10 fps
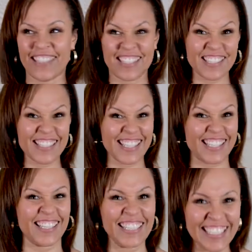just
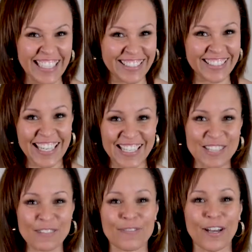exciting. It's
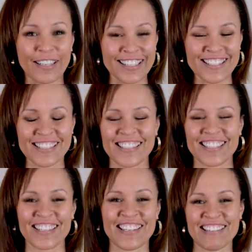just fun. It's just
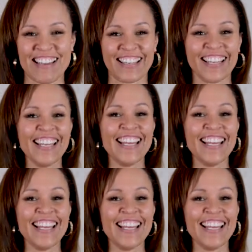exciting.